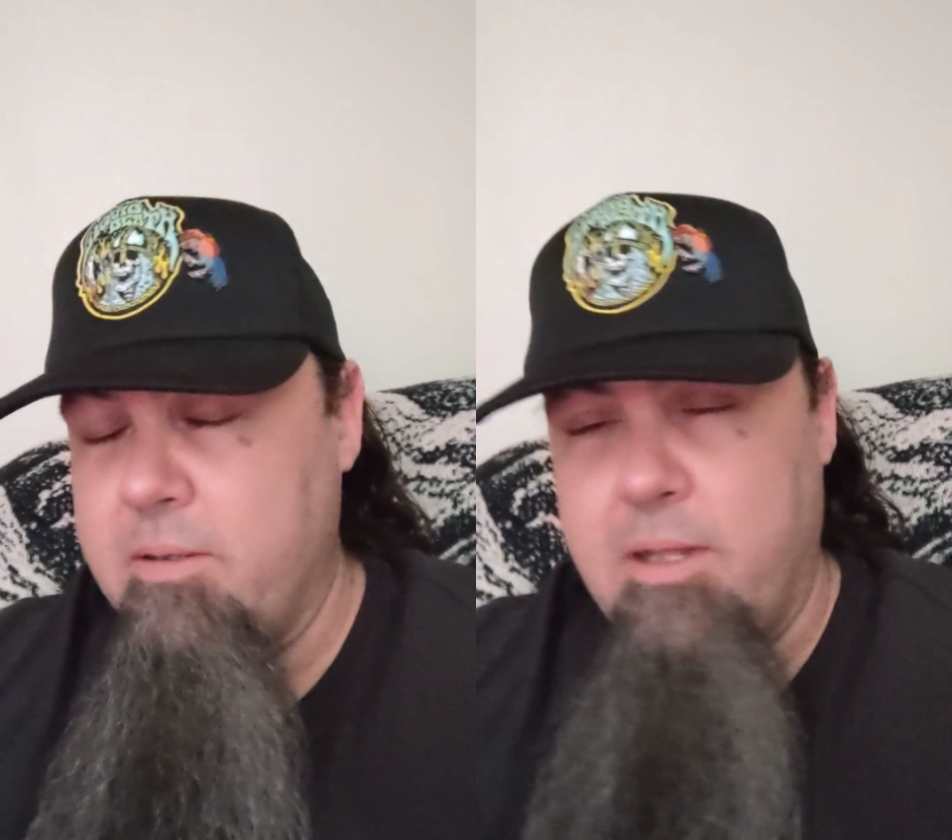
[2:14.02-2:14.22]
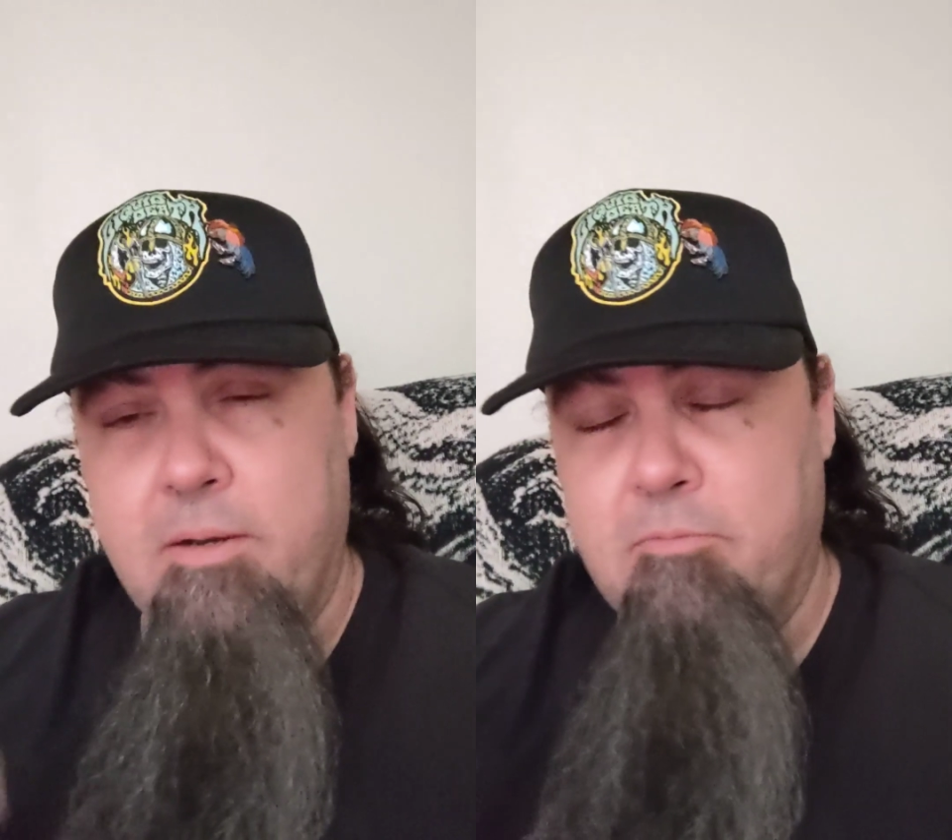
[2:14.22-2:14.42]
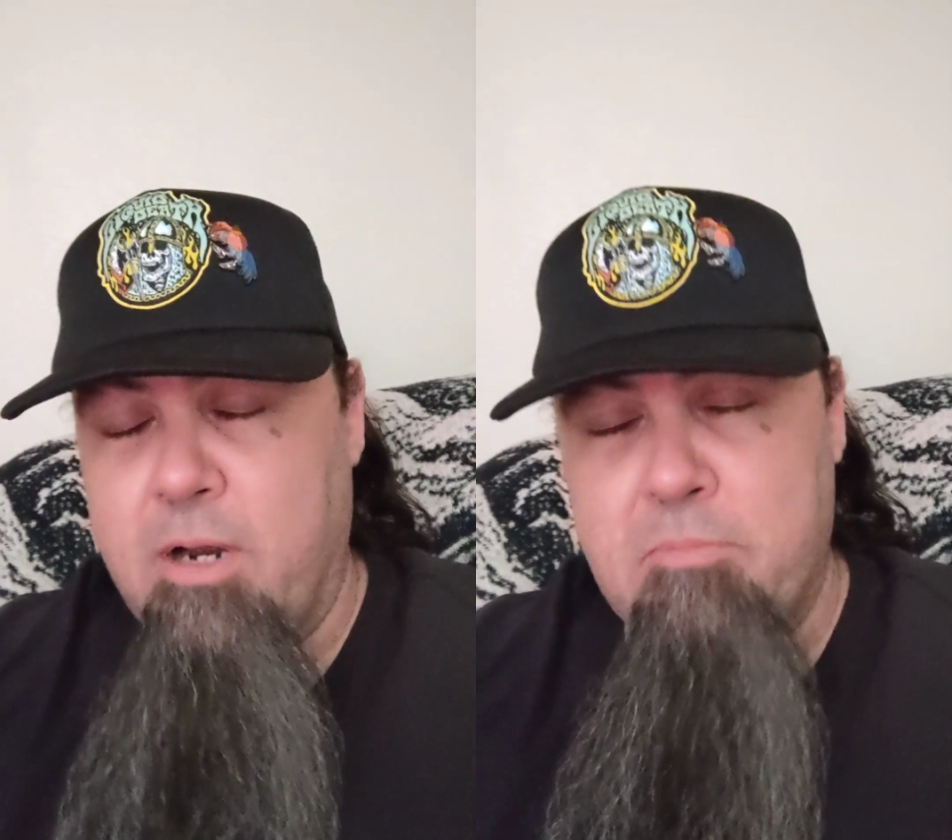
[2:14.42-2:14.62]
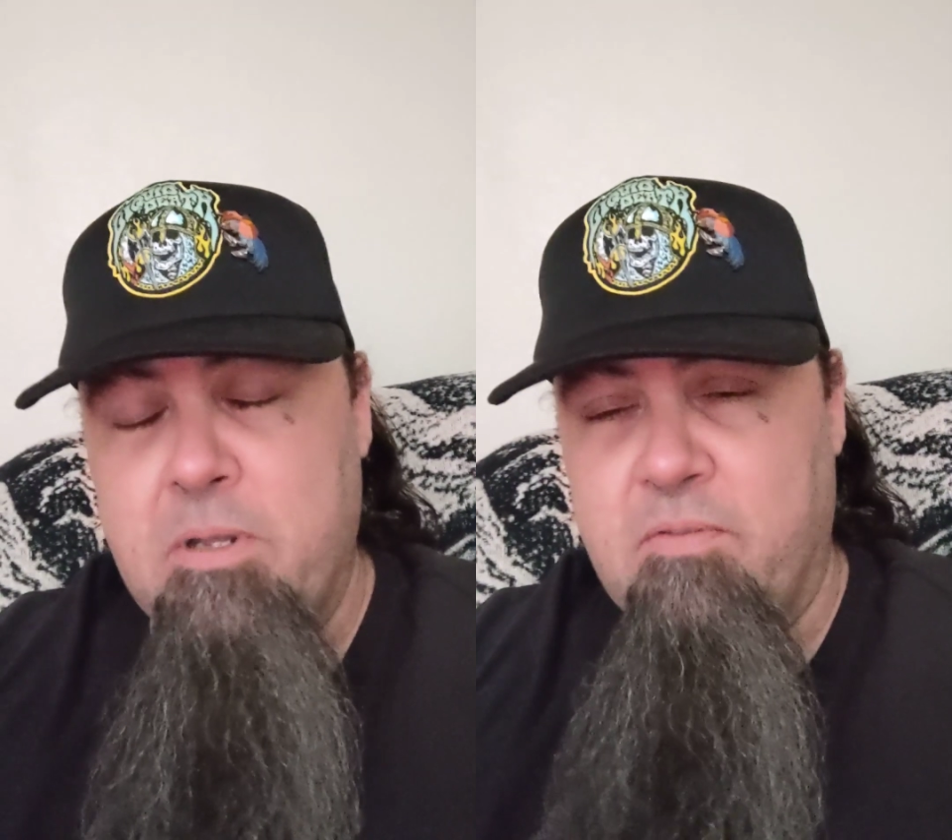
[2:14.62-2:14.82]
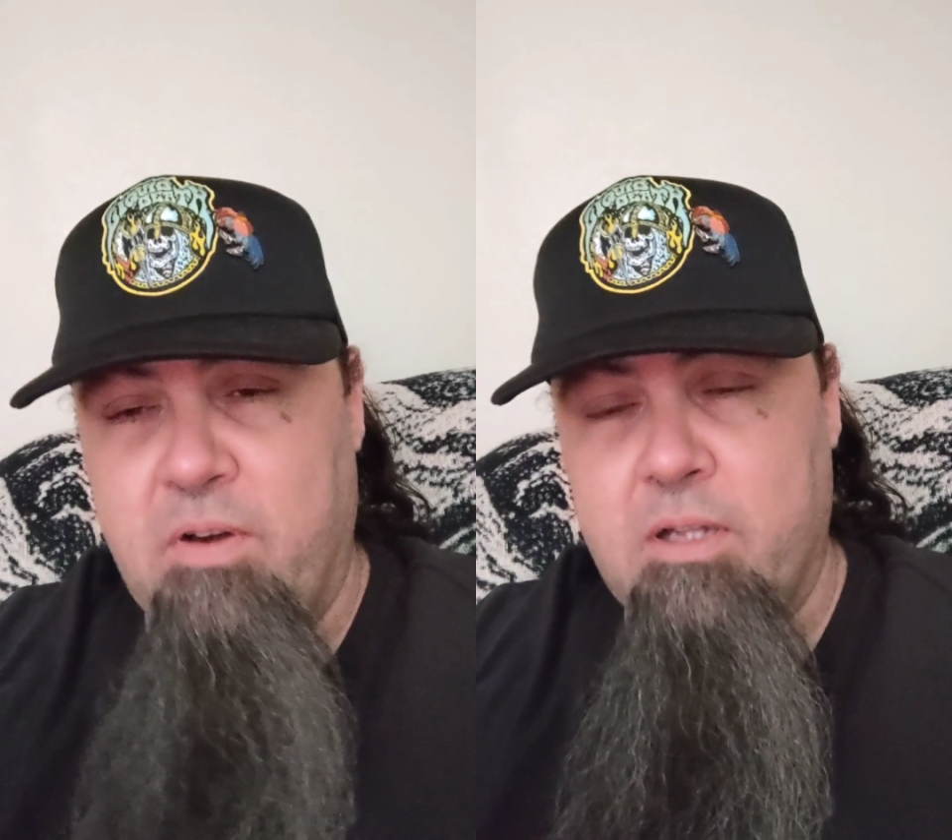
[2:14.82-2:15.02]
And when I
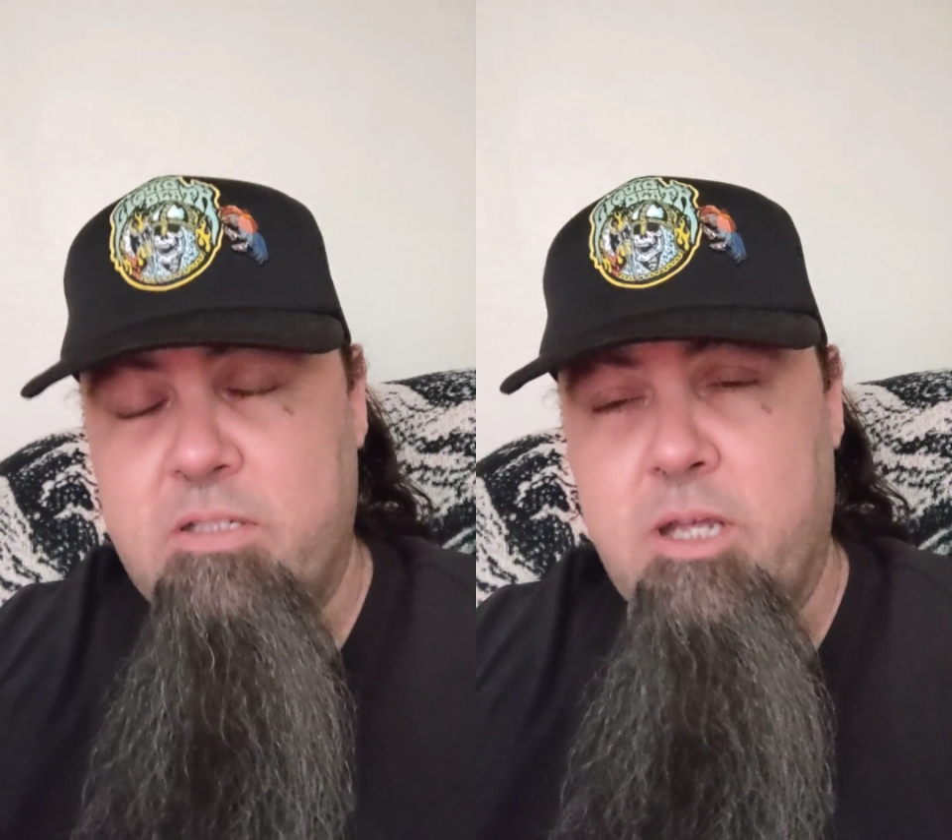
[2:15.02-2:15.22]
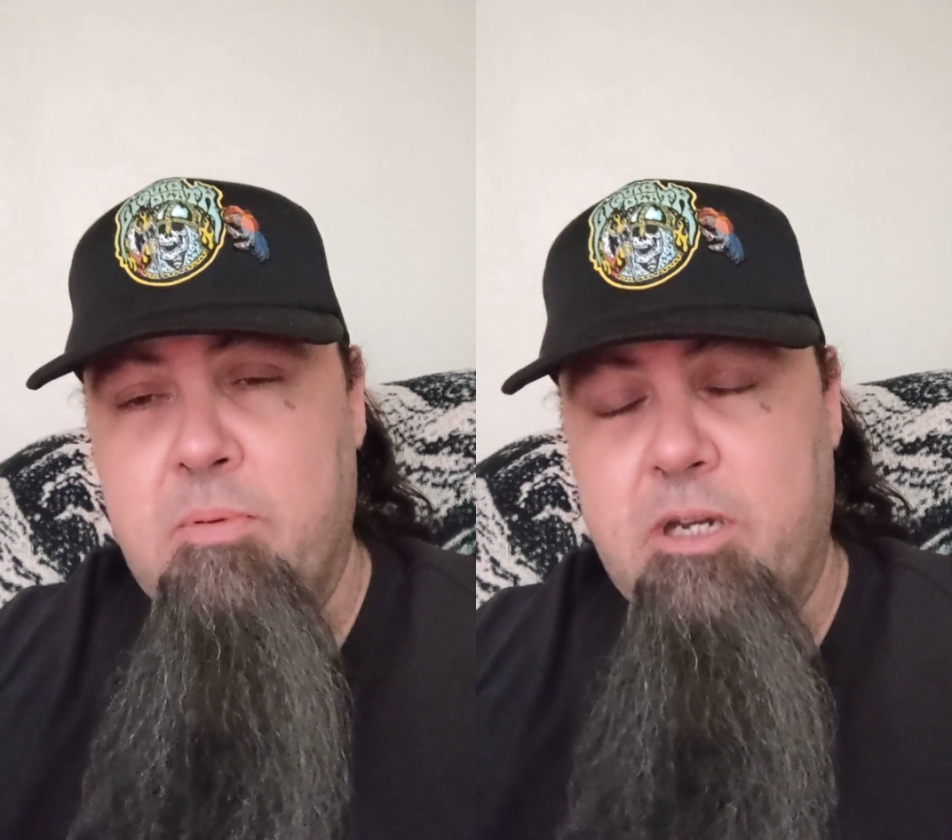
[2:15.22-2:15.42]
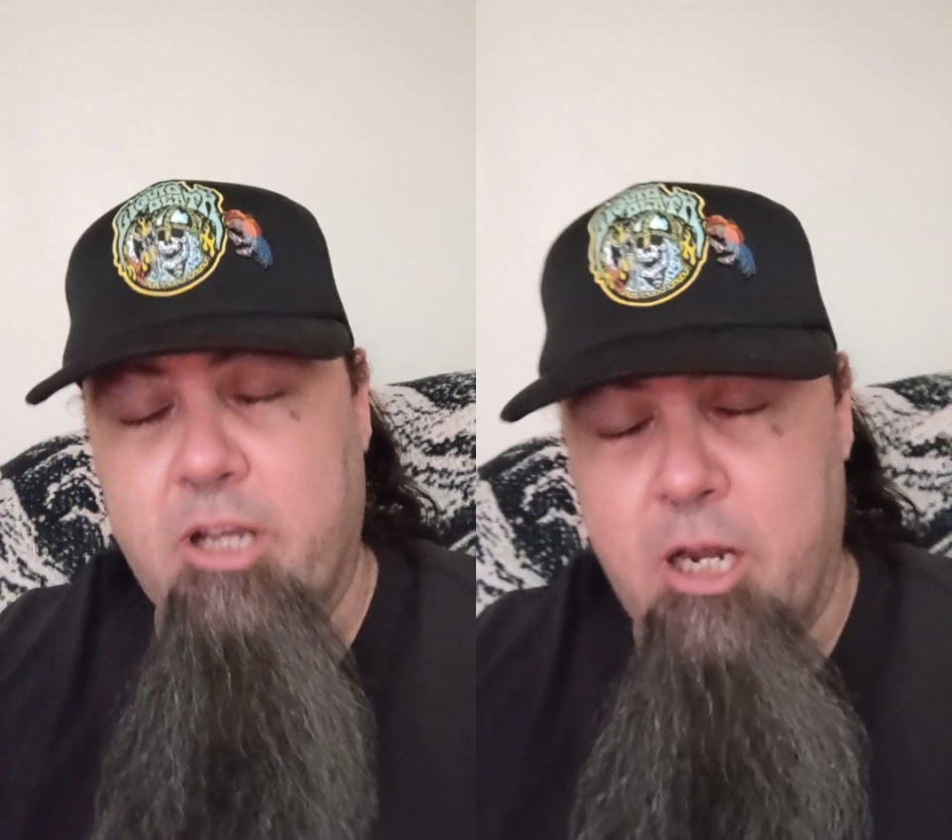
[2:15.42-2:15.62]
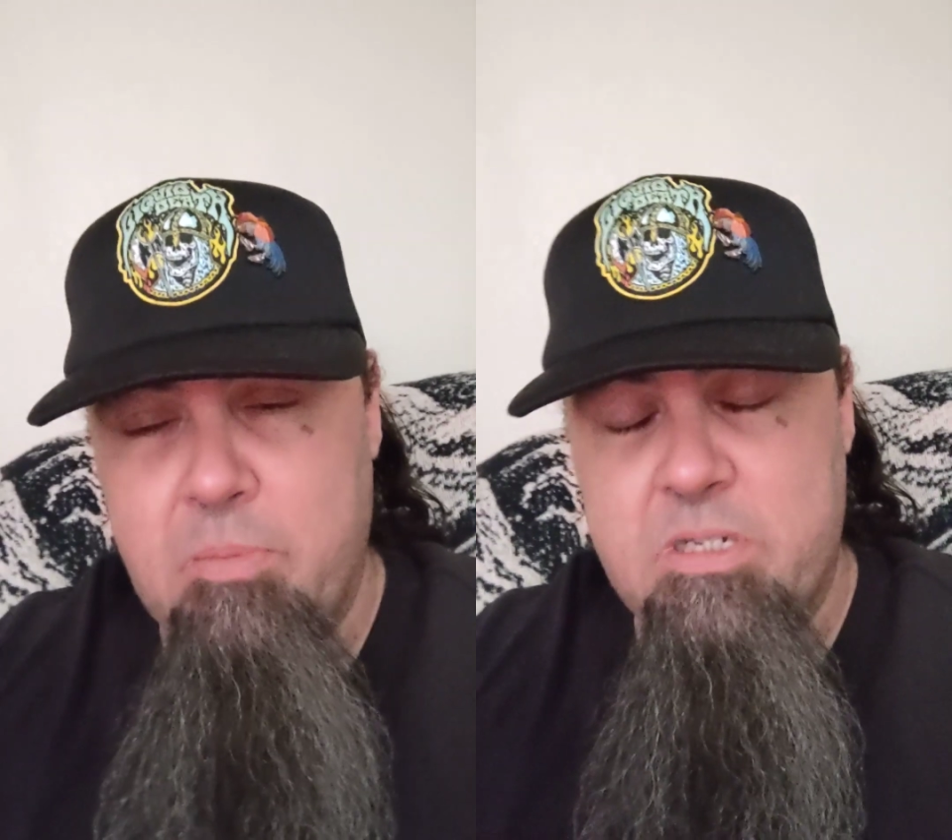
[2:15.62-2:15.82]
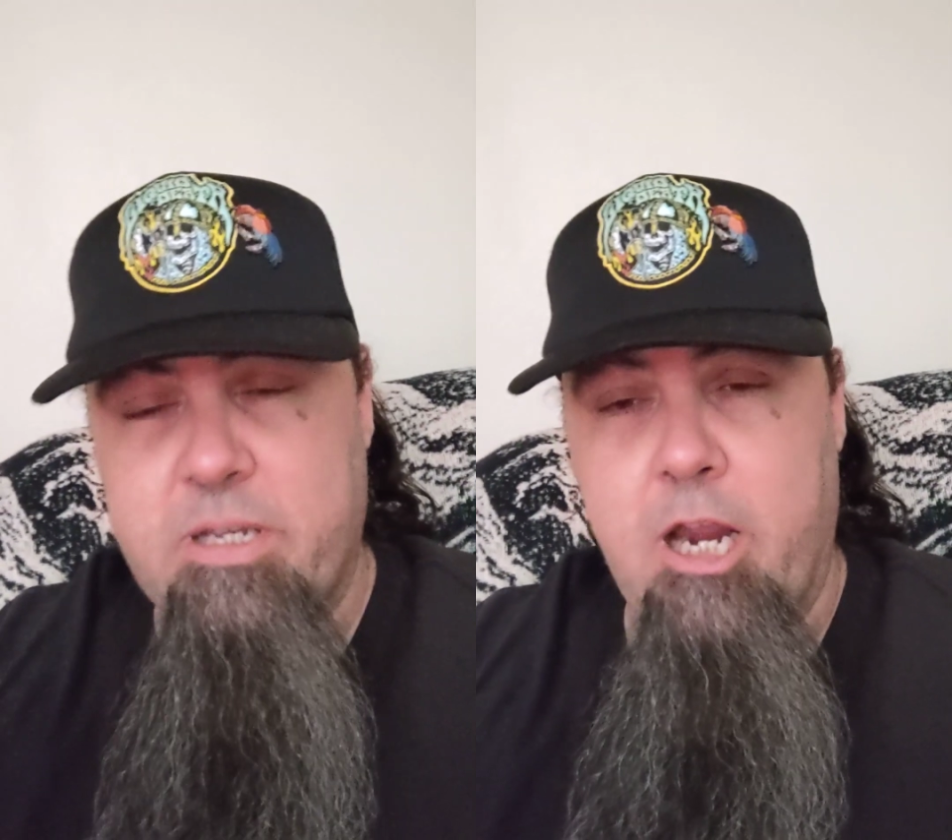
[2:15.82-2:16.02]
mean fearlessly, I mean you're going to
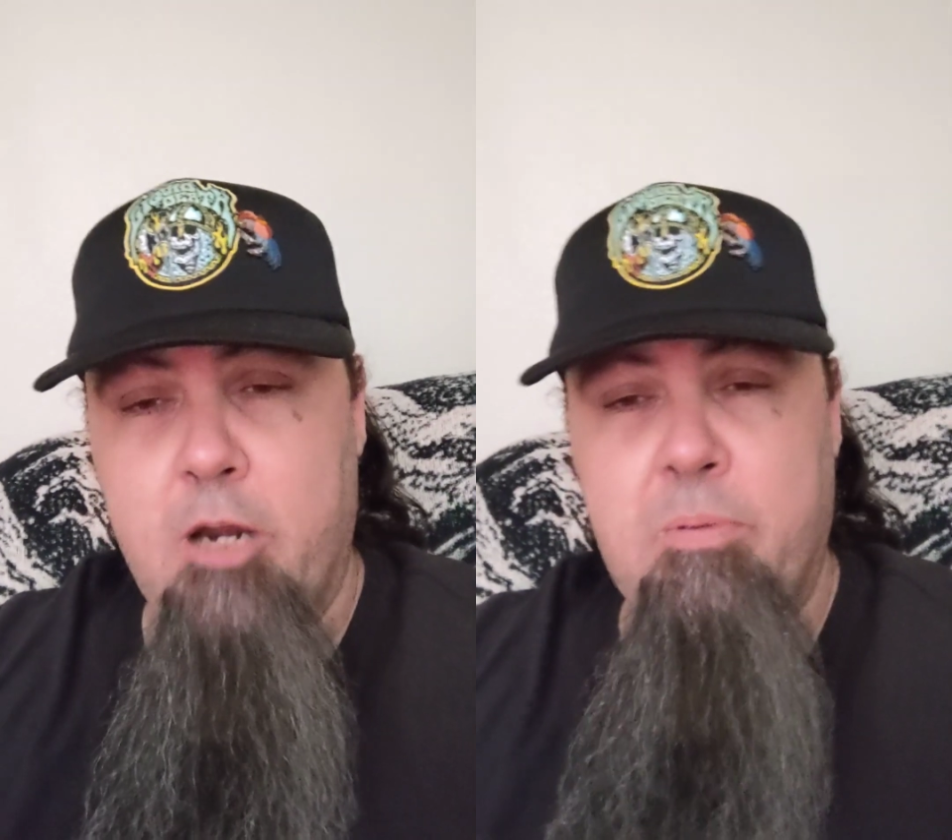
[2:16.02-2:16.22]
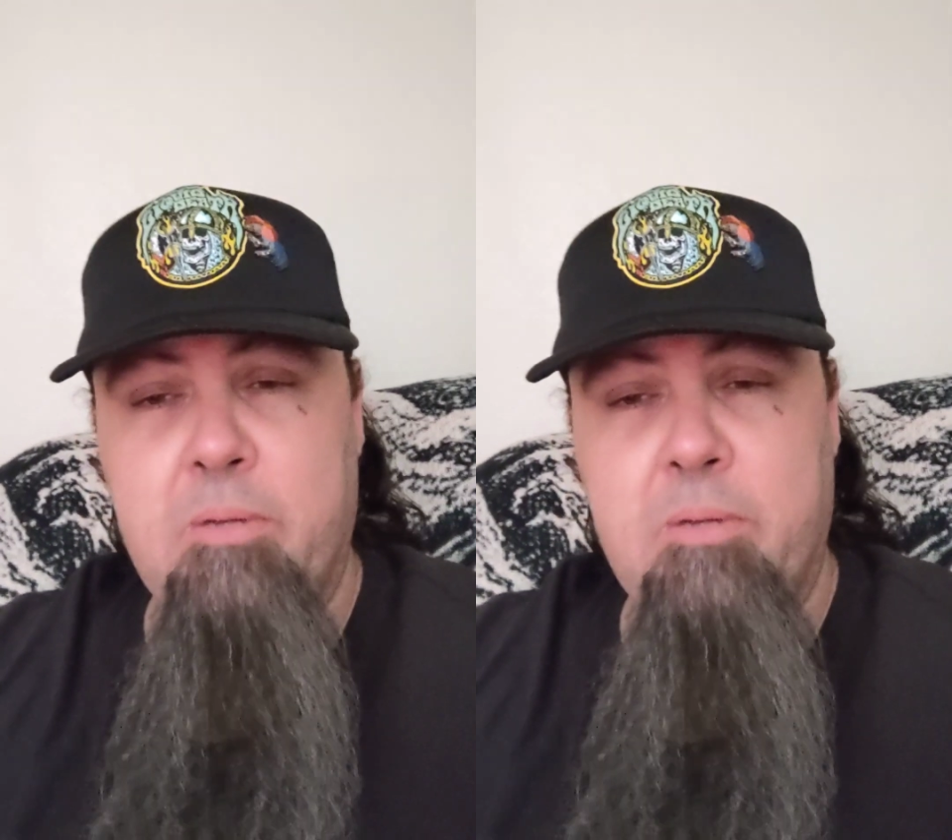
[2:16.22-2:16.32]
be scared,